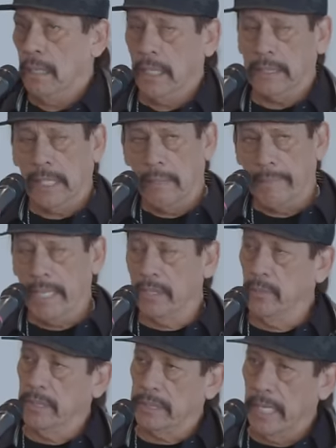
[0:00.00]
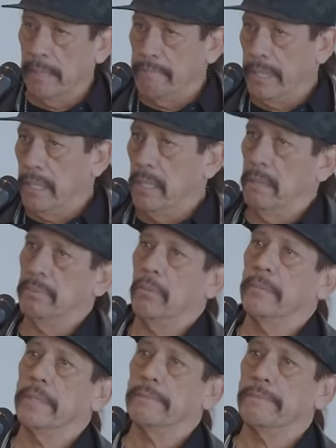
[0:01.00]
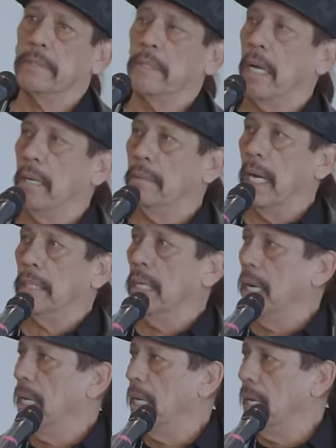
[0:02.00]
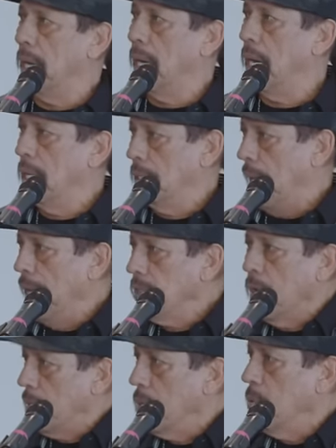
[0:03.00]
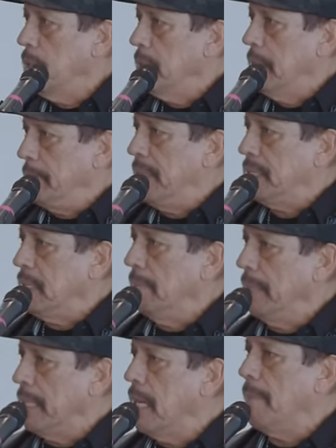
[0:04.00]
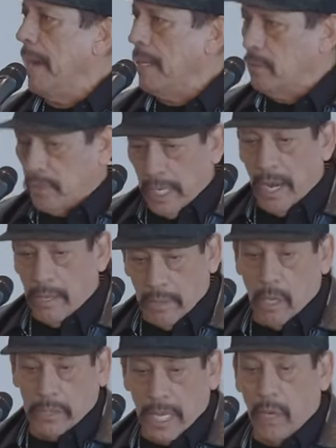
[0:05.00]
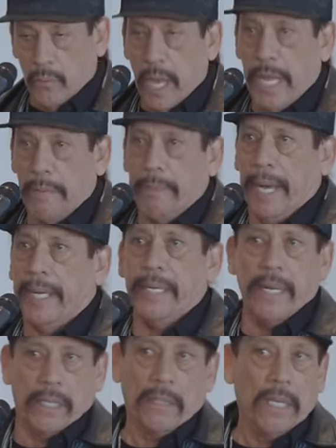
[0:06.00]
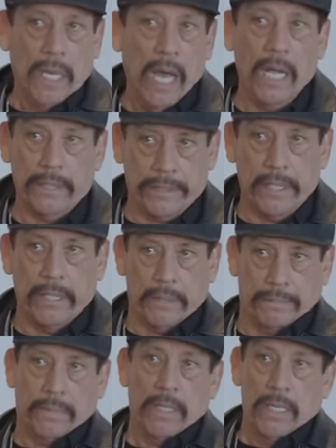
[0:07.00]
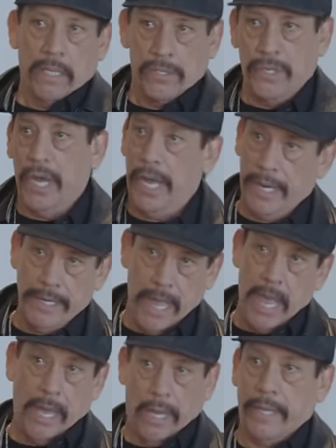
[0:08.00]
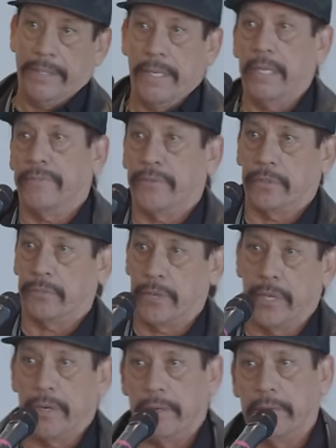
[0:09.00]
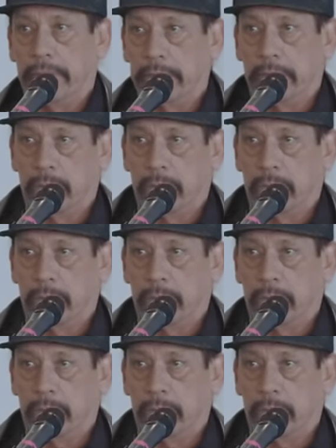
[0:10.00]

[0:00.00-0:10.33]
I said, how bad do you want this guy beat up, homie? You know, I thought he wanted me to beat somebody up. I said, okay, I'll write about it. I'll tell John, hey, I did it for $320.